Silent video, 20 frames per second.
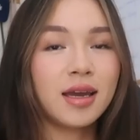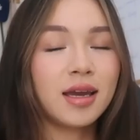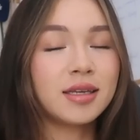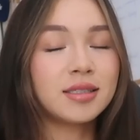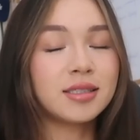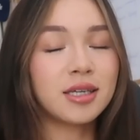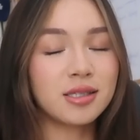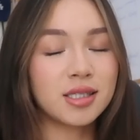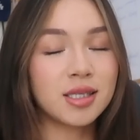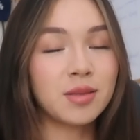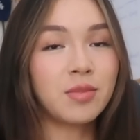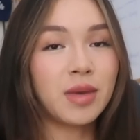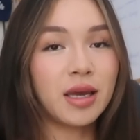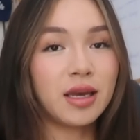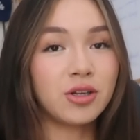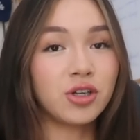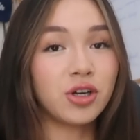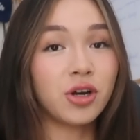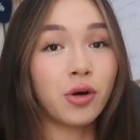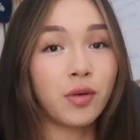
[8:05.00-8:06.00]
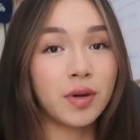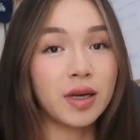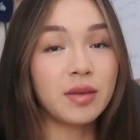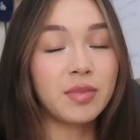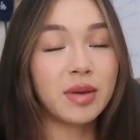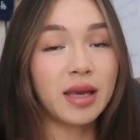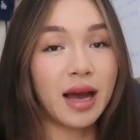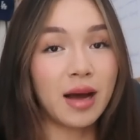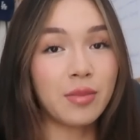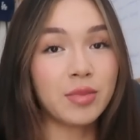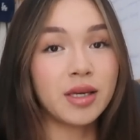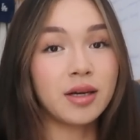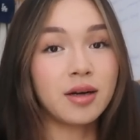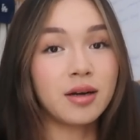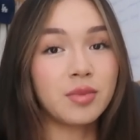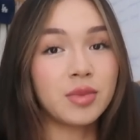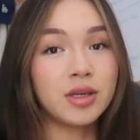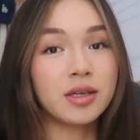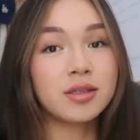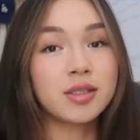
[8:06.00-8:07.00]
it doesn't mean you're going to be
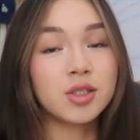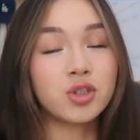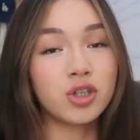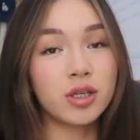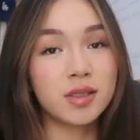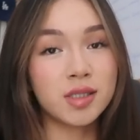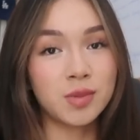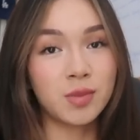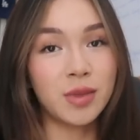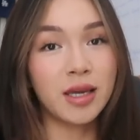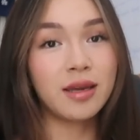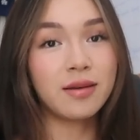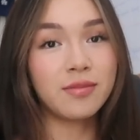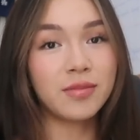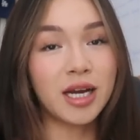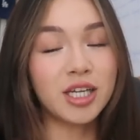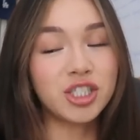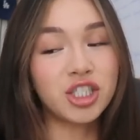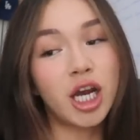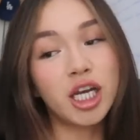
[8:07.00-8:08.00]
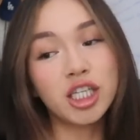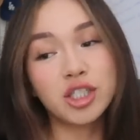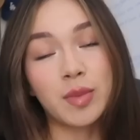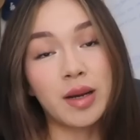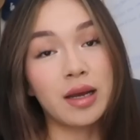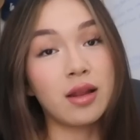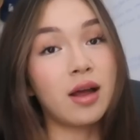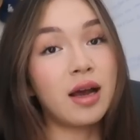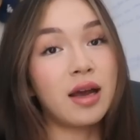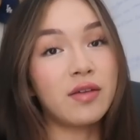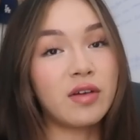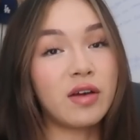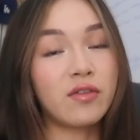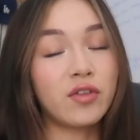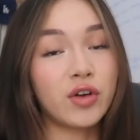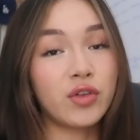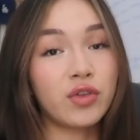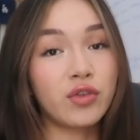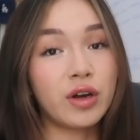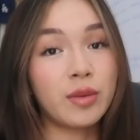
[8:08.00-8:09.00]
happier because trust me, I change my life
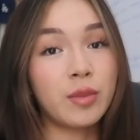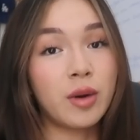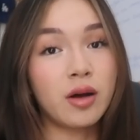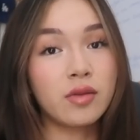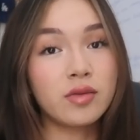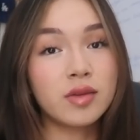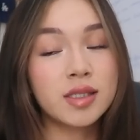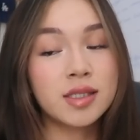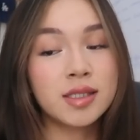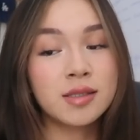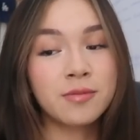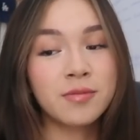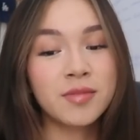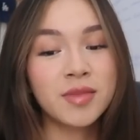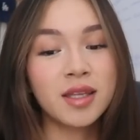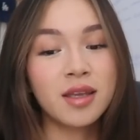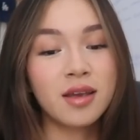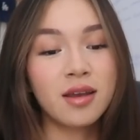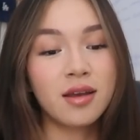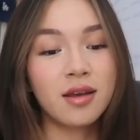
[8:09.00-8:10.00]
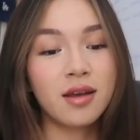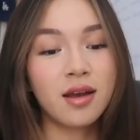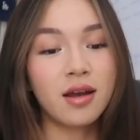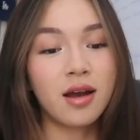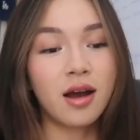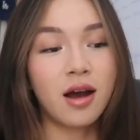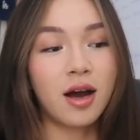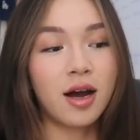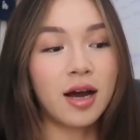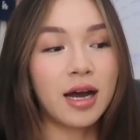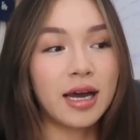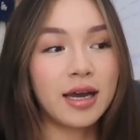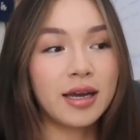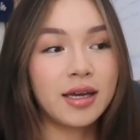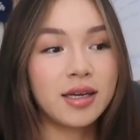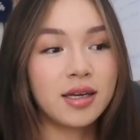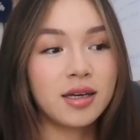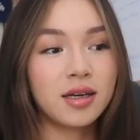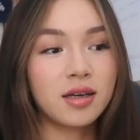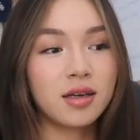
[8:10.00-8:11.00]
every three months.
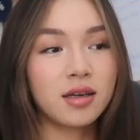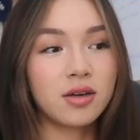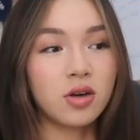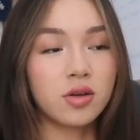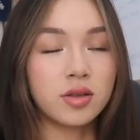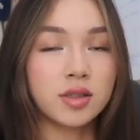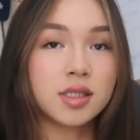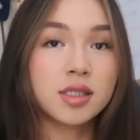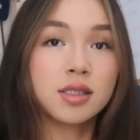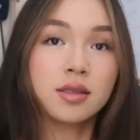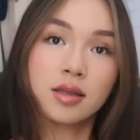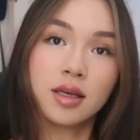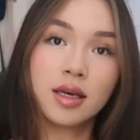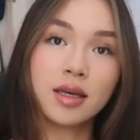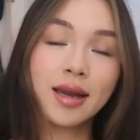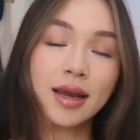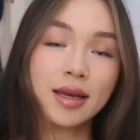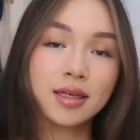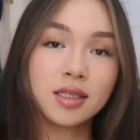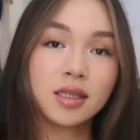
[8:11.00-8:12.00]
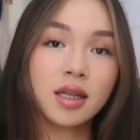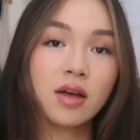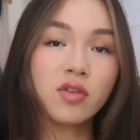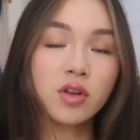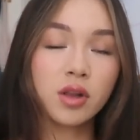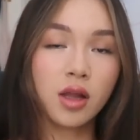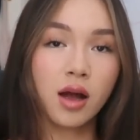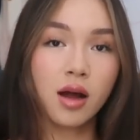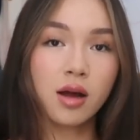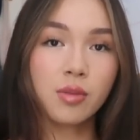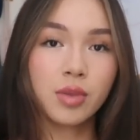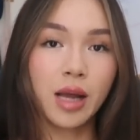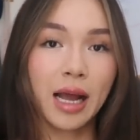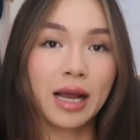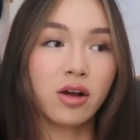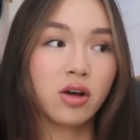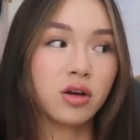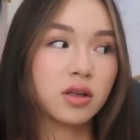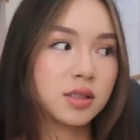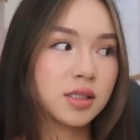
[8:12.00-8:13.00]
I constantly need to level up. I
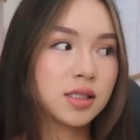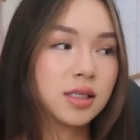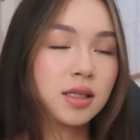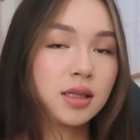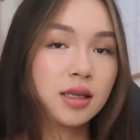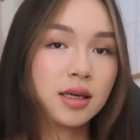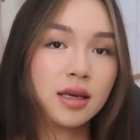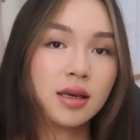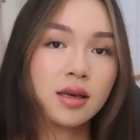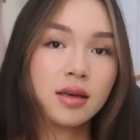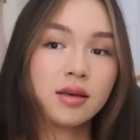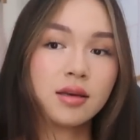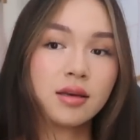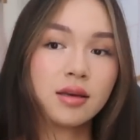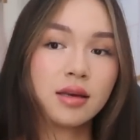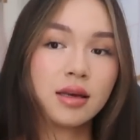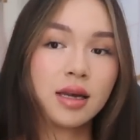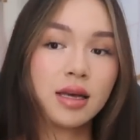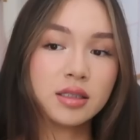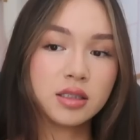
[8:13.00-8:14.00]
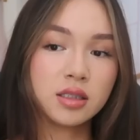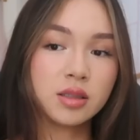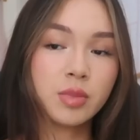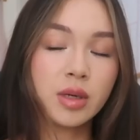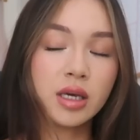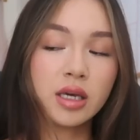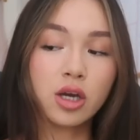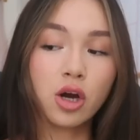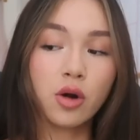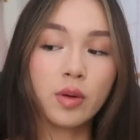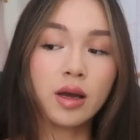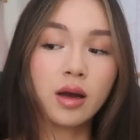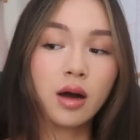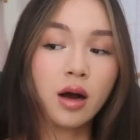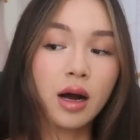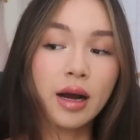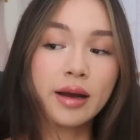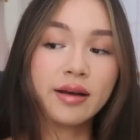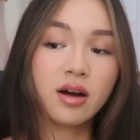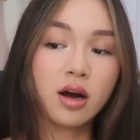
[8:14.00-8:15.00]
constantly need to be going
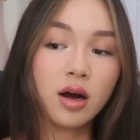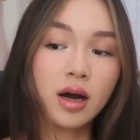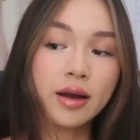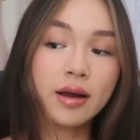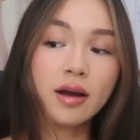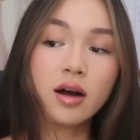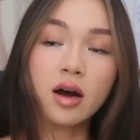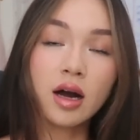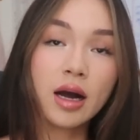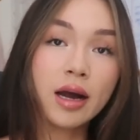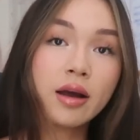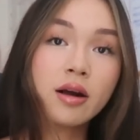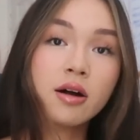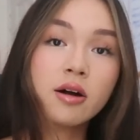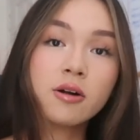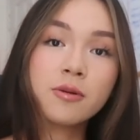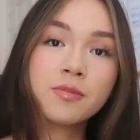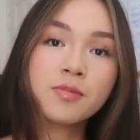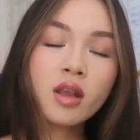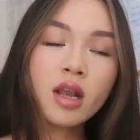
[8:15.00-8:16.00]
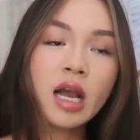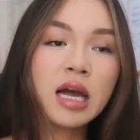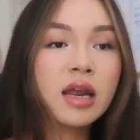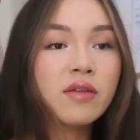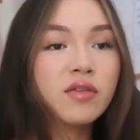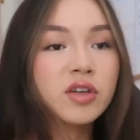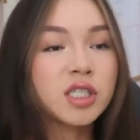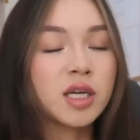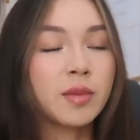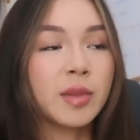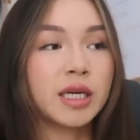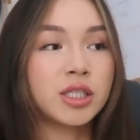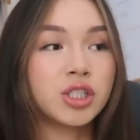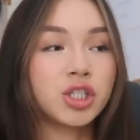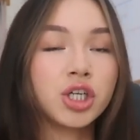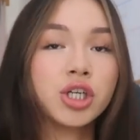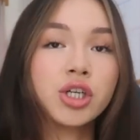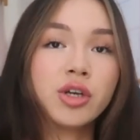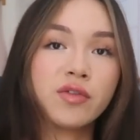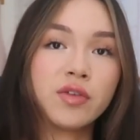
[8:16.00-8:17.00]
higher, higher, higher. And every time I do,
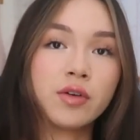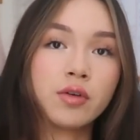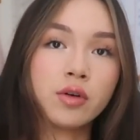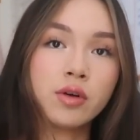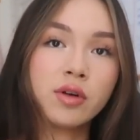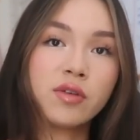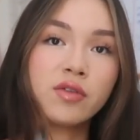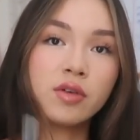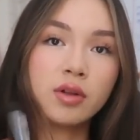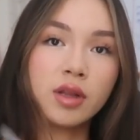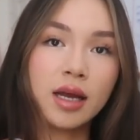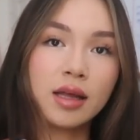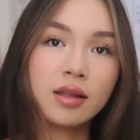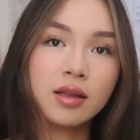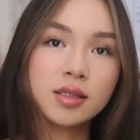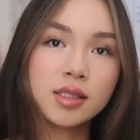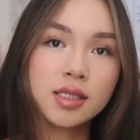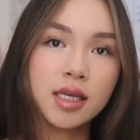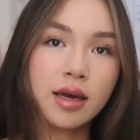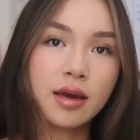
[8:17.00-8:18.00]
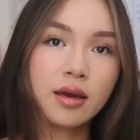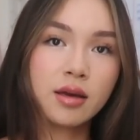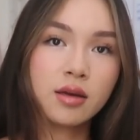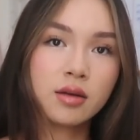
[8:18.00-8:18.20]
you feel good for like, let's say,